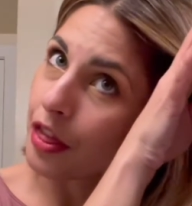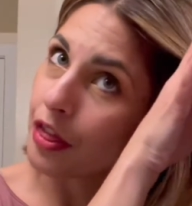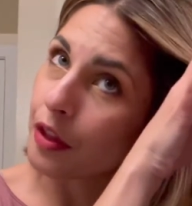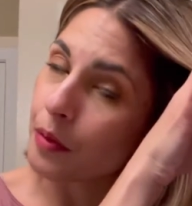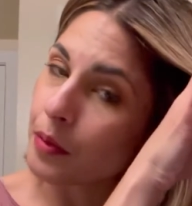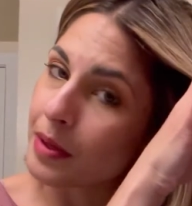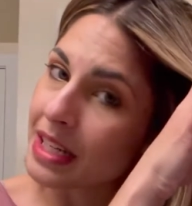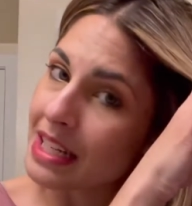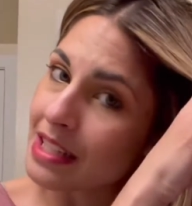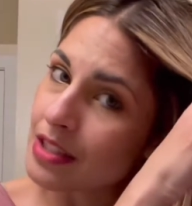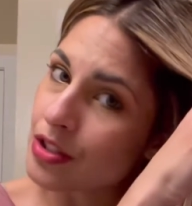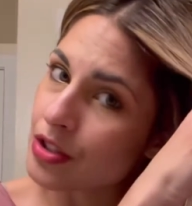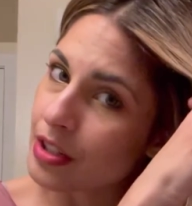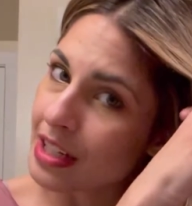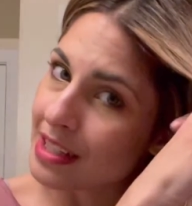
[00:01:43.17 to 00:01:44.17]
3
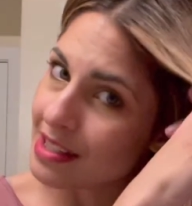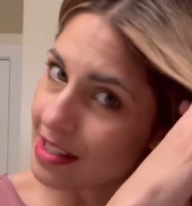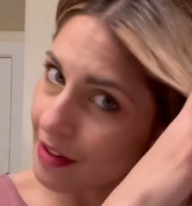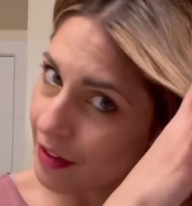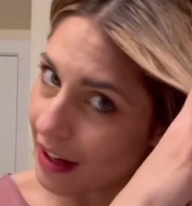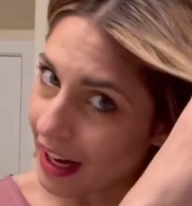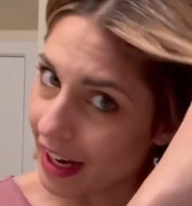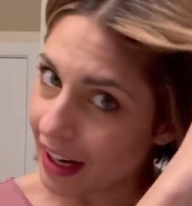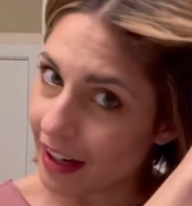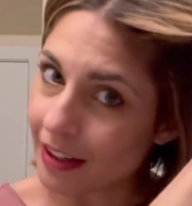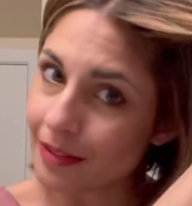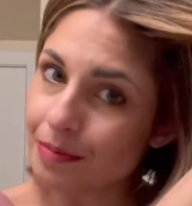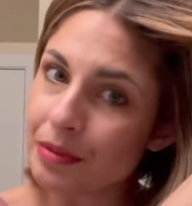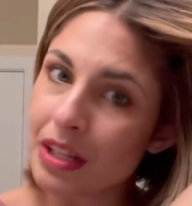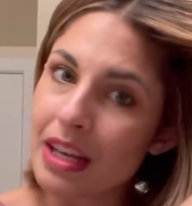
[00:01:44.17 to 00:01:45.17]
strands of
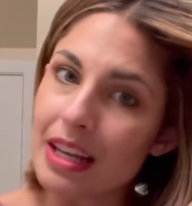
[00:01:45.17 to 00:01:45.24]
hair.